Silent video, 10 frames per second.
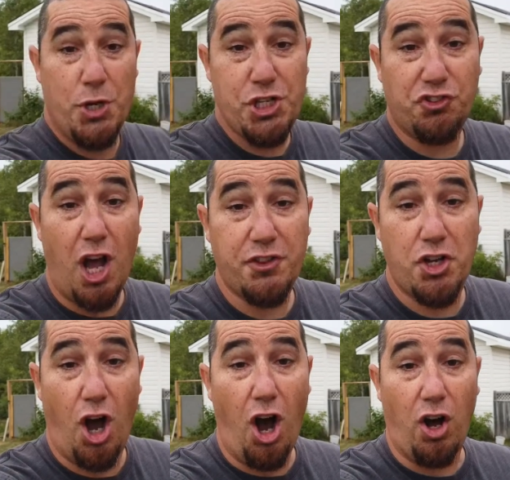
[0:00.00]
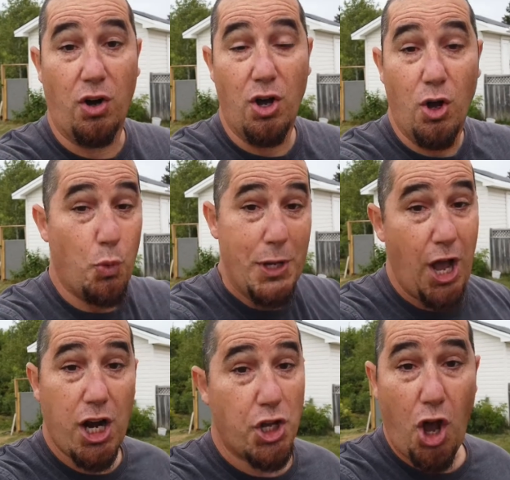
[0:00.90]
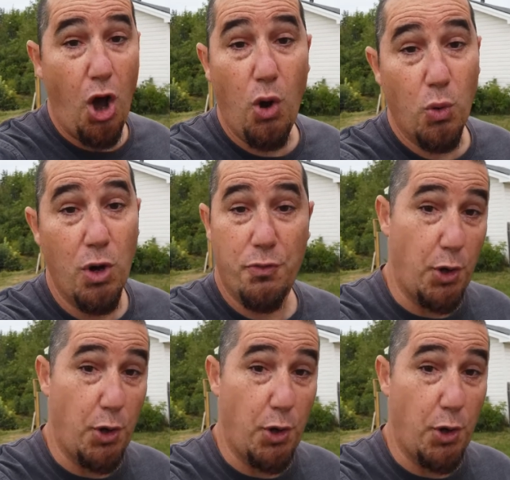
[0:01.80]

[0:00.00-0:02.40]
We just got the call. We gotta go.